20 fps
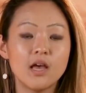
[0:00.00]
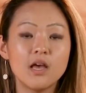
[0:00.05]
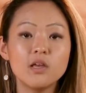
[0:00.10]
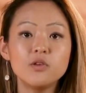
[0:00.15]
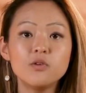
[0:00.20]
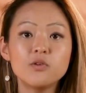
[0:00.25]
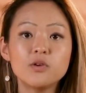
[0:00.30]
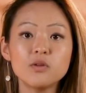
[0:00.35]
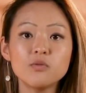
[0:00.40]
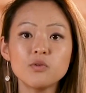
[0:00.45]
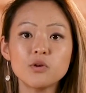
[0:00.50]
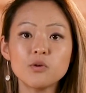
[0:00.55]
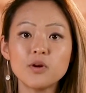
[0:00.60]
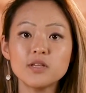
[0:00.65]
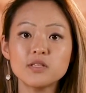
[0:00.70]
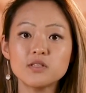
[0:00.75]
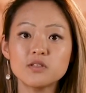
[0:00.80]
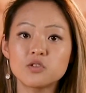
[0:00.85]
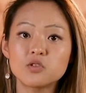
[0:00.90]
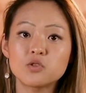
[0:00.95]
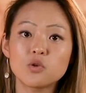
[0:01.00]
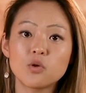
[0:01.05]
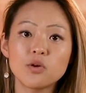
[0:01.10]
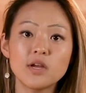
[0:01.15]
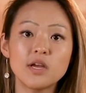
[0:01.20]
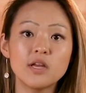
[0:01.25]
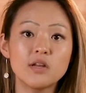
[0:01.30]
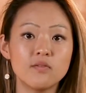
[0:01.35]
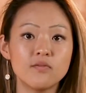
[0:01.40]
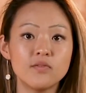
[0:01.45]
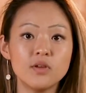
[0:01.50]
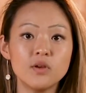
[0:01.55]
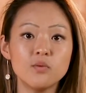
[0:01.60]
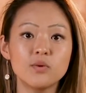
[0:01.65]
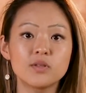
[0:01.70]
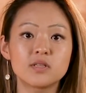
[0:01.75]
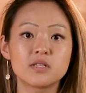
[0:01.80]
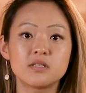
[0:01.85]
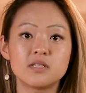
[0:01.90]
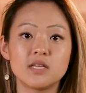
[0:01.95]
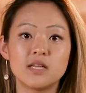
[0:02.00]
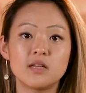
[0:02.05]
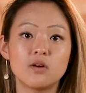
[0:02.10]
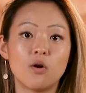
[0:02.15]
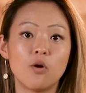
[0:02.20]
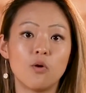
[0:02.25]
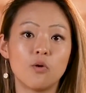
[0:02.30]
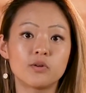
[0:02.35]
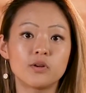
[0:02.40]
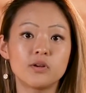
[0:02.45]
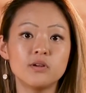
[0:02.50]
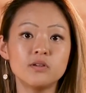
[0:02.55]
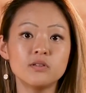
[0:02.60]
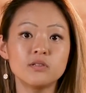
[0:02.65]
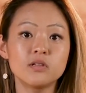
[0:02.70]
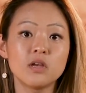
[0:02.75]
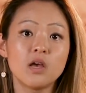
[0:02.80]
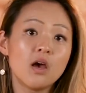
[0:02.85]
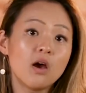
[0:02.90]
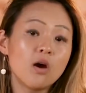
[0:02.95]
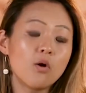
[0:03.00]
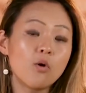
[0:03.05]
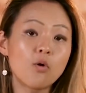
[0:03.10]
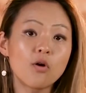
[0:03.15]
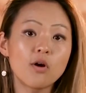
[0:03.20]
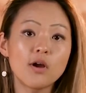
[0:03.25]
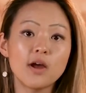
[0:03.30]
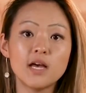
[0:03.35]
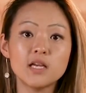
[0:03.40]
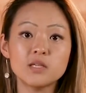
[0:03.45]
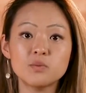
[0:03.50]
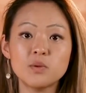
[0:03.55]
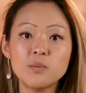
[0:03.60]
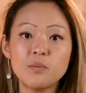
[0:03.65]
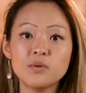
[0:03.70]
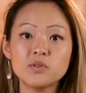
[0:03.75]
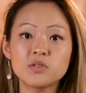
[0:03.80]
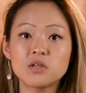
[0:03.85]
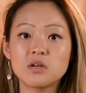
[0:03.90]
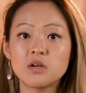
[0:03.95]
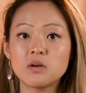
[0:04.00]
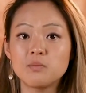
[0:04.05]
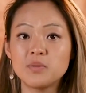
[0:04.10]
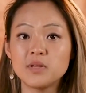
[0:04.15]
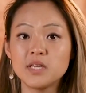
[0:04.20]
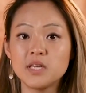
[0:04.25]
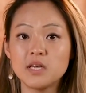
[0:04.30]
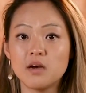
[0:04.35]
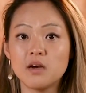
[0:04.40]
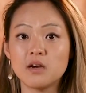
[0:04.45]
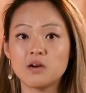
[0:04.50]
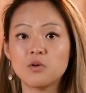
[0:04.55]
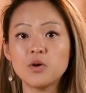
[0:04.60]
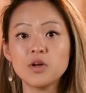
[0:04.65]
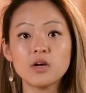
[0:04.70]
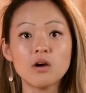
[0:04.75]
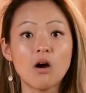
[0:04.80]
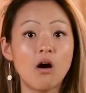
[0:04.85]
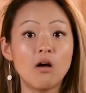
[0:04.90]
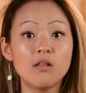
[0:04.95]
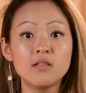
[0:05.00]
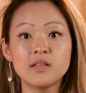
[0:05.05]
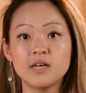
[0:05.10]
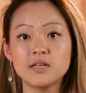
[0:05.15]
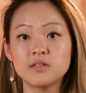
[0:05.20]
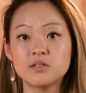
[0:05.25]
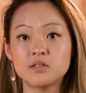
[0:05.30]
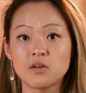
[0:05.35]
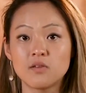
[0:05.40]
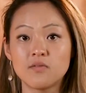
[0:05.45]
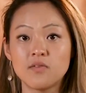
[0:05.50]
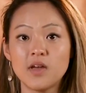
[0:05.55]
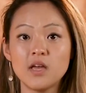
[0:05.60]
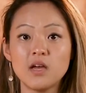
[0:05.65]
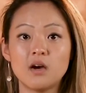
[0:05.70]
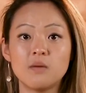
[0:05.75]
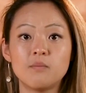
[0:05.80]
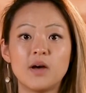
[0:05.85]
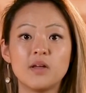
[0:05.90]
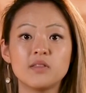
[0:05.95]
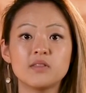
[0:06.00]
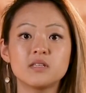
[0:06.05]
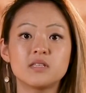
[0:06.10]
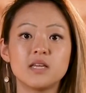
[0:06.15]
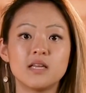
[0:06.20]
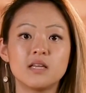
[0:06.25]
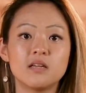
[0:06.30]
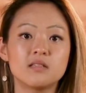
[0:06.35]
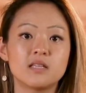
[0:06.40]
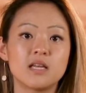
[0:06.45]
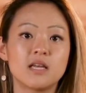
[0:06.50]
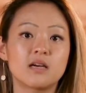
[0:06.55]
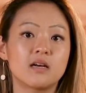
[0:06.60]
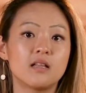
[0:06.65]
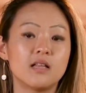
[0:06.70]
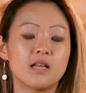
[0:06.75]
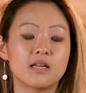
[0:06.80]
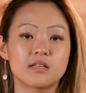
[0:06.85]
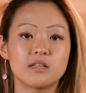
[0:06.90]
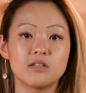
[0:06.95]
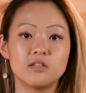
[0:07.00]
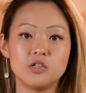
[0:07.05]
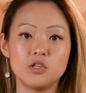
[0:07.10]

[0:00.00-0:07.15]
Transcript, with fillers: You can request a short interview with the data owners or ask people to complete a quick online survey about the data they collect and